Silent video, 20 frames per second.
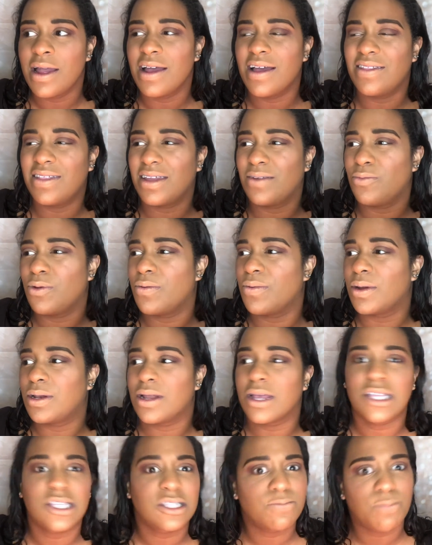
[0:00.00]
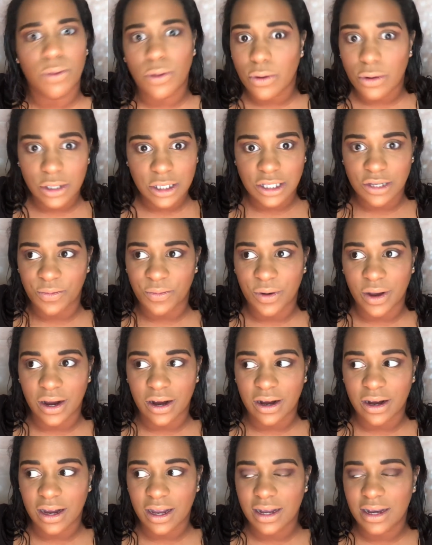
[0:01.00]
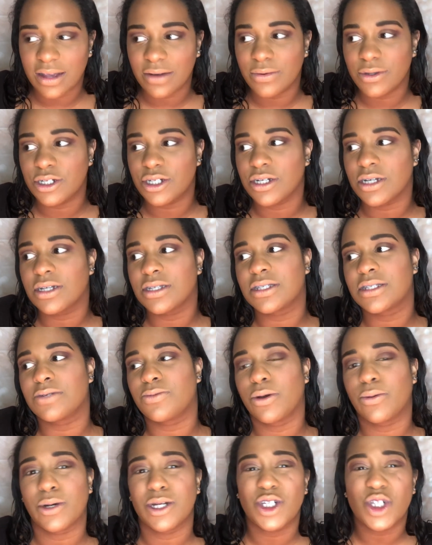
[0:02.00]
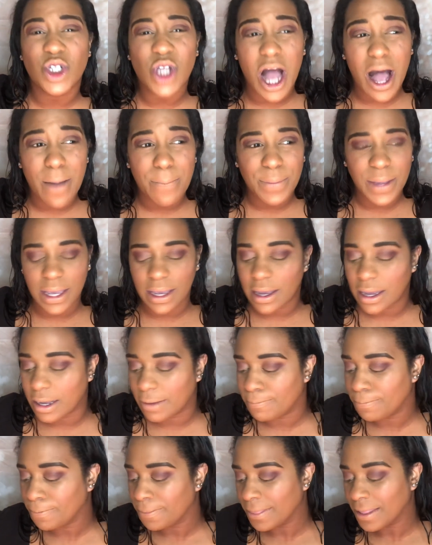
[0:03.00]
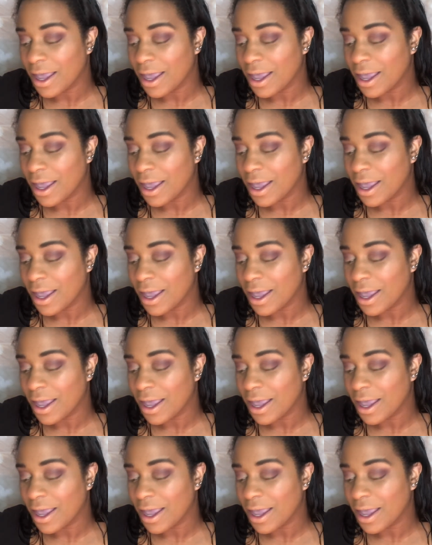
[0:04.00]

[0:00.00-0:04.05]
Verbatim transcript: and then we would explore somewhere and it was just we went shopping